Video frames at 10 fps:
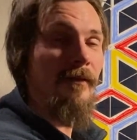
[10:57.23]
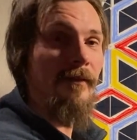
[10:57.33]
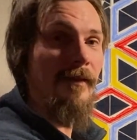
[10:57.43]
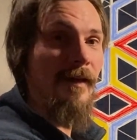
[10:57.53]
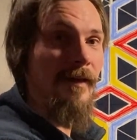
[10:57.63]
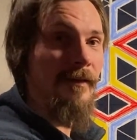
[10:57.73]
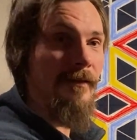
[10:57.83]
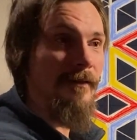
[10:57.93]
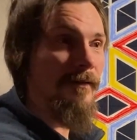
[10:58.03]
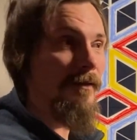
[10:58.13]

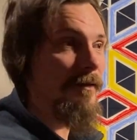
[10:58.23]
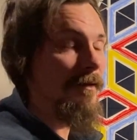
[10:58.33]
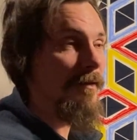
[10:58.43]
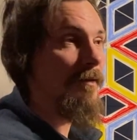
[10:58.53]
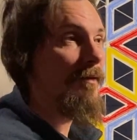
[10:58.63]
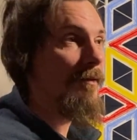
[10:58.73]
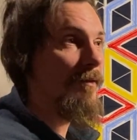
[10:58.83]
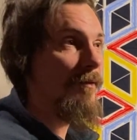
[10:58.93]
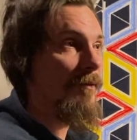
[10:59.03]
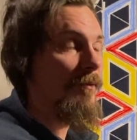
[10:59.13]
then
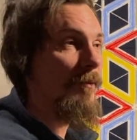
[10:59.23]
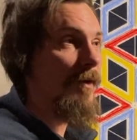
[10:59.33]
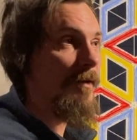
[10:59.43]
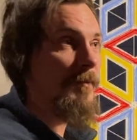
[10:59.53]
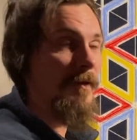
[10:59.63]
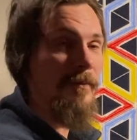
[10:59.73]
what, I'm going to